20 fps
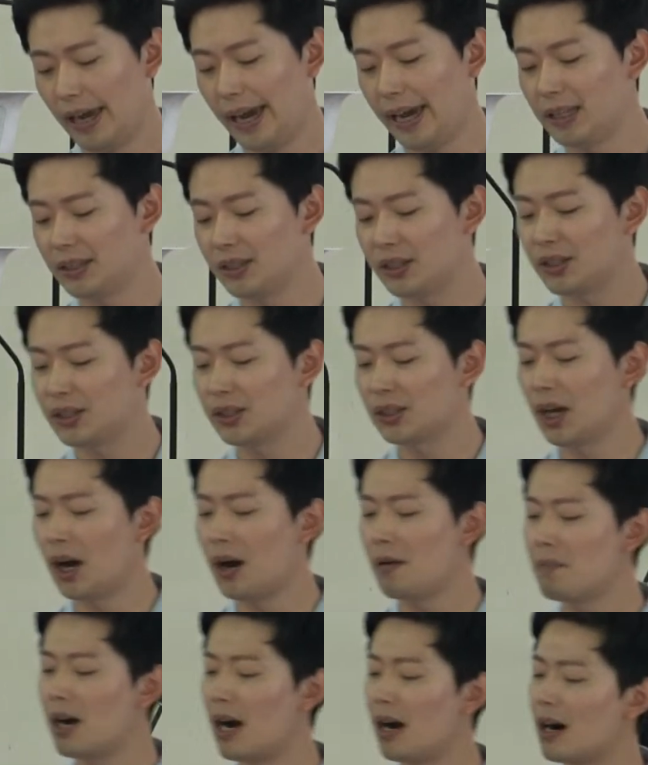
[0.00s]
and
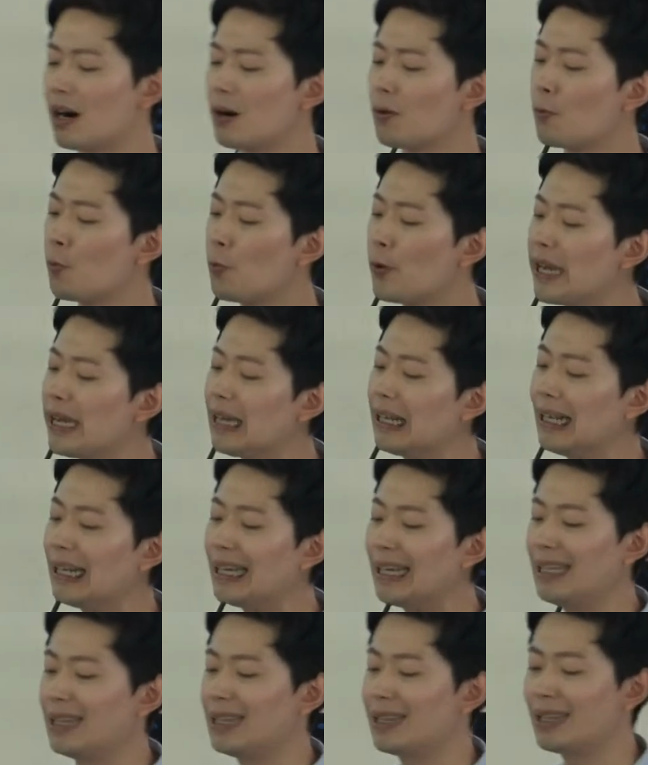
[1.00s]
some are
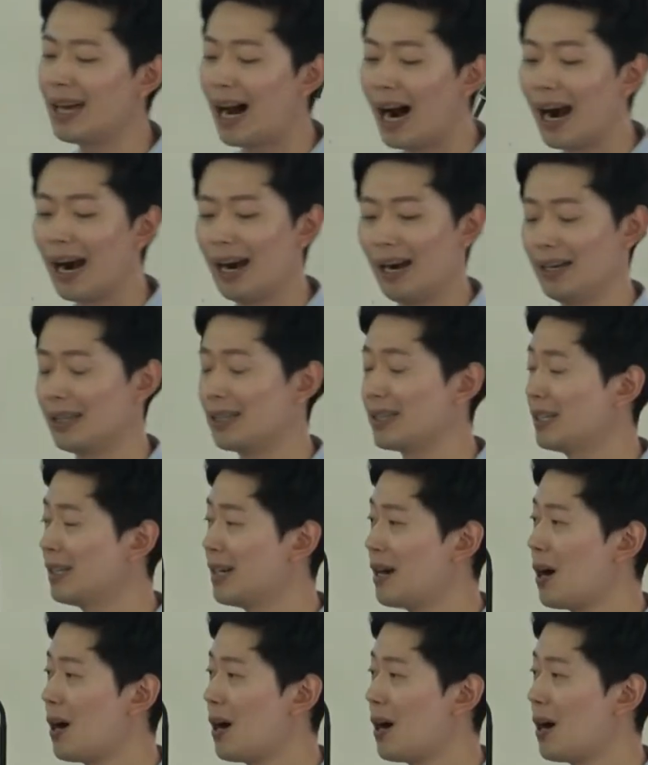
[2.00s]
really dark